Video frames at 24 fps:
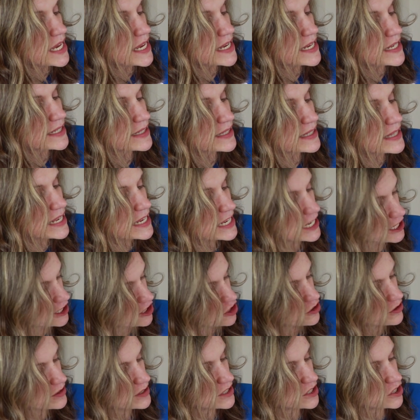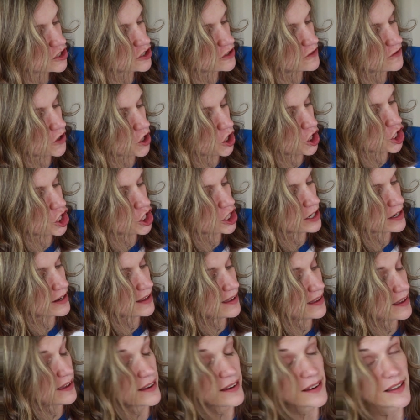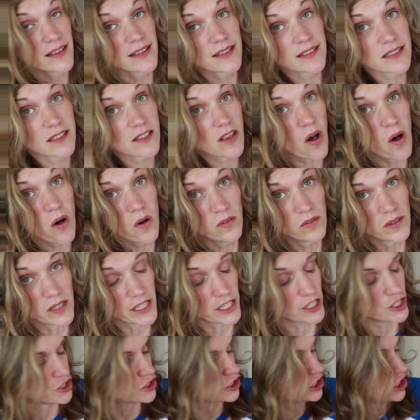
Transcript: is the interest you've earned, and it's only your